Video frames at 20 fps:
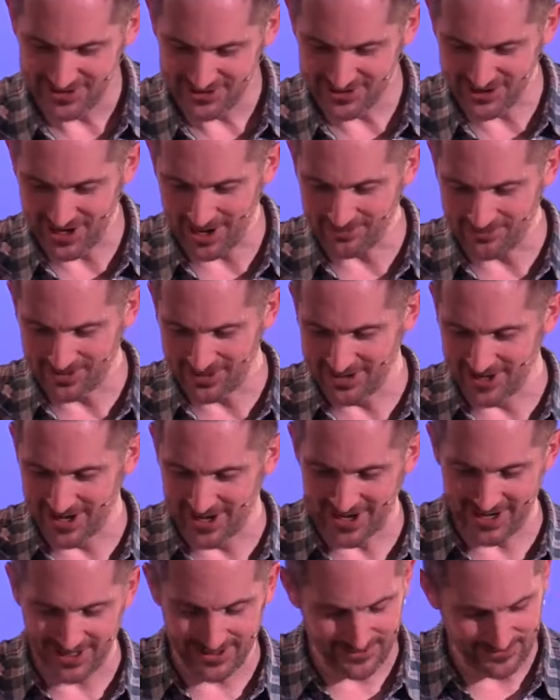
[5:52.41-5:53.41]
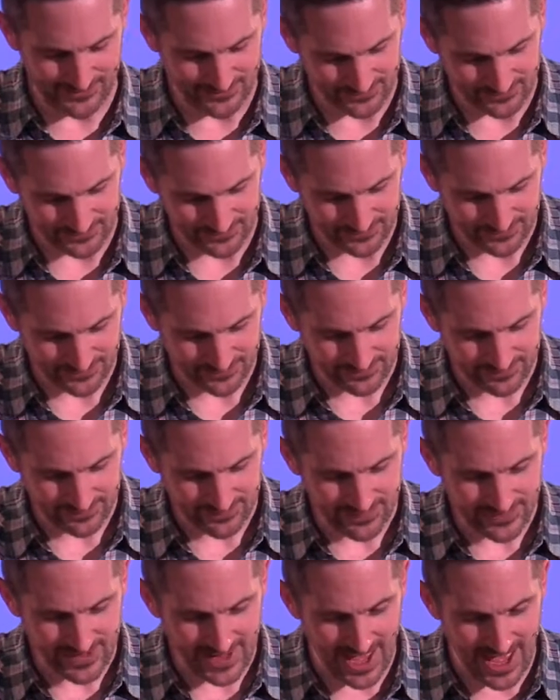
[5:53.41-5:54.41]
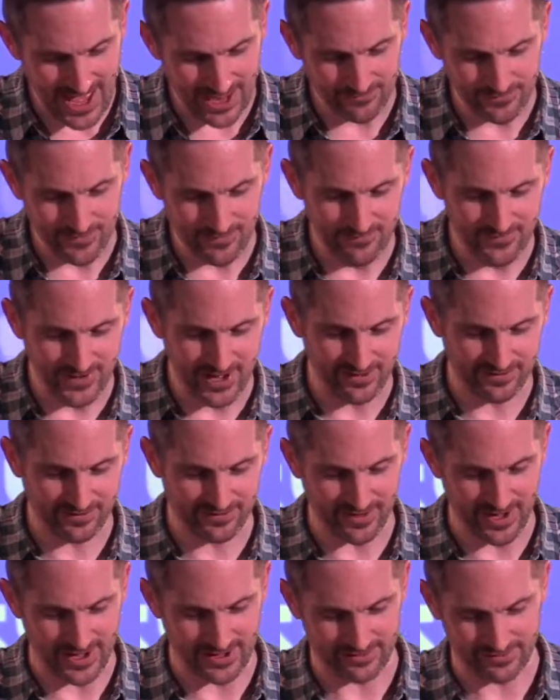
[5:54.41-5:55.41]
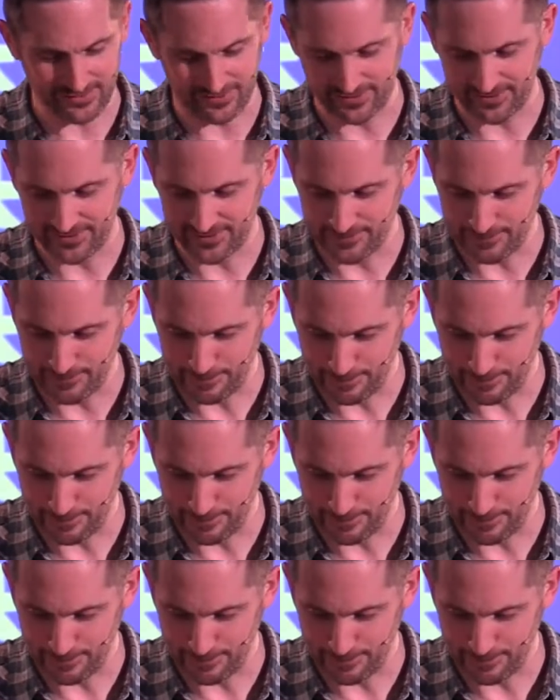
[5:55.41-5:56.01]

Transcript: chapter 9 and from verse 6.